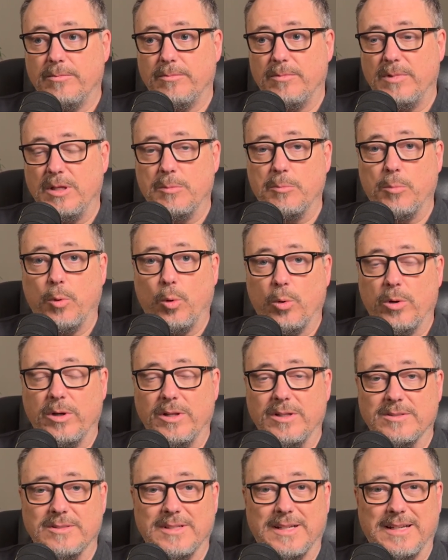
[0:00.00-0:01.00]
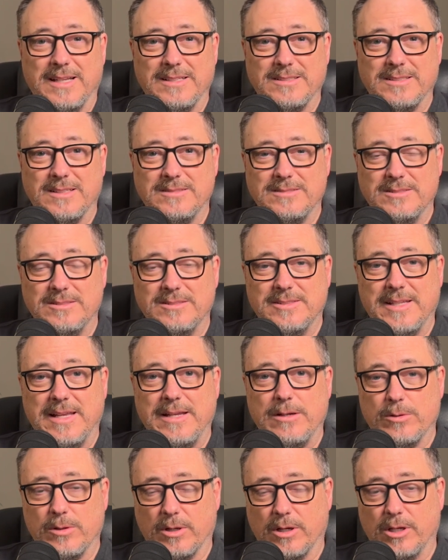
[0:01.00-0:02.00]
importance, I guess I should
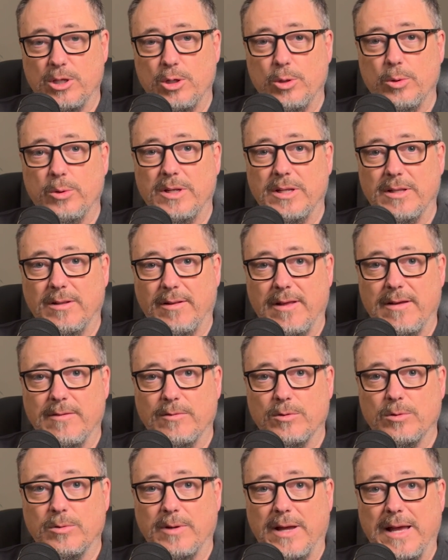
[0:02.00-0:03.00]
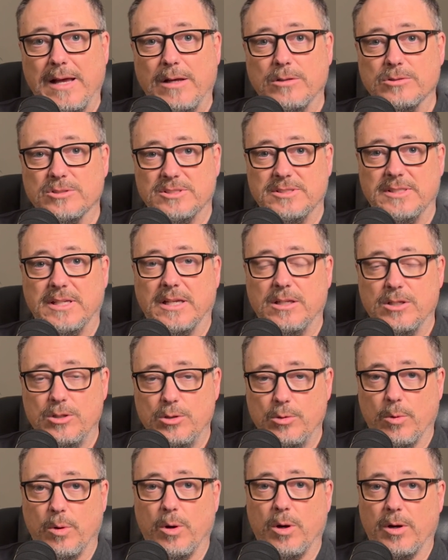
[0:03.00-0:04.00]
say, or acuity level, how sick
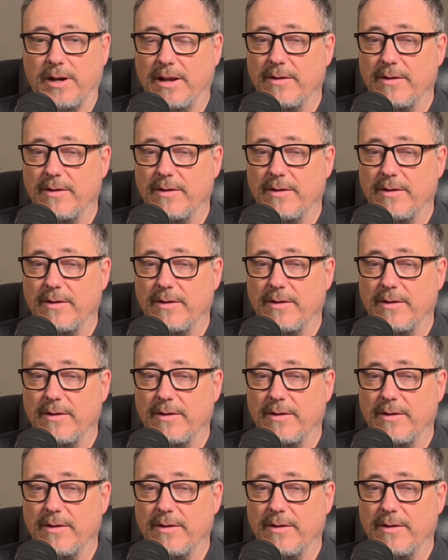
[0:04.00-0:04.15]
you are.